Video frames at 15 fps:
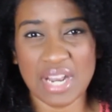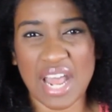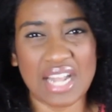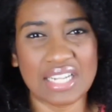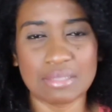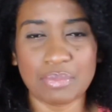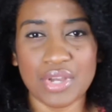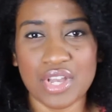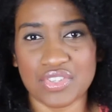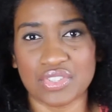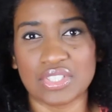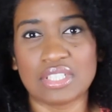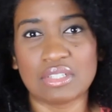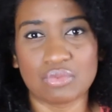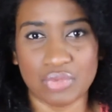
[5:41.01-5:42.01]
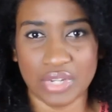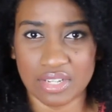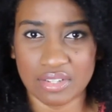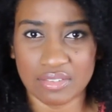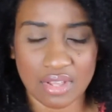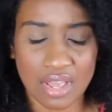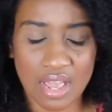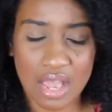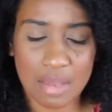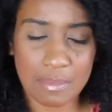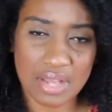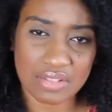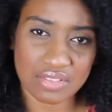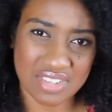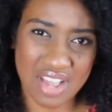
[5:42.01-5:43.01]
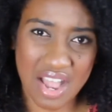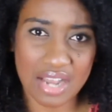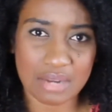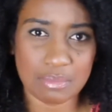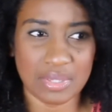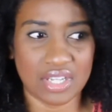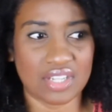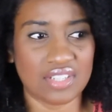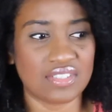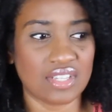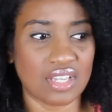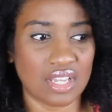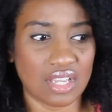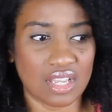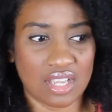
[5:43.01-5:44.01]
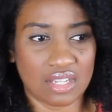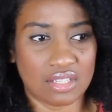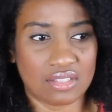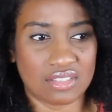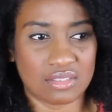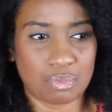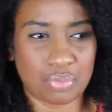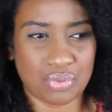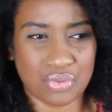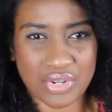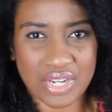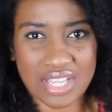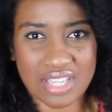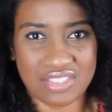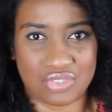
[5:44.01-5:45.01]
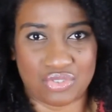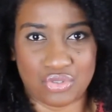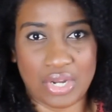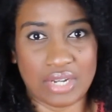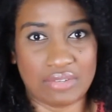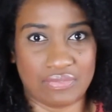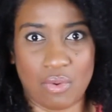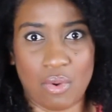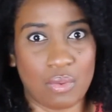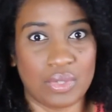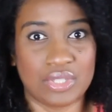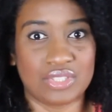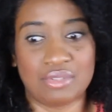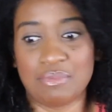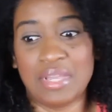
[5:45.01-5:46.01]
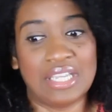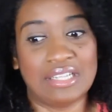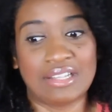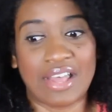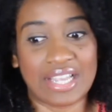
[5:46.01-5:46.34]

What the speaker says: but I didn't personally read about the diet because it's pretty straightforward to me.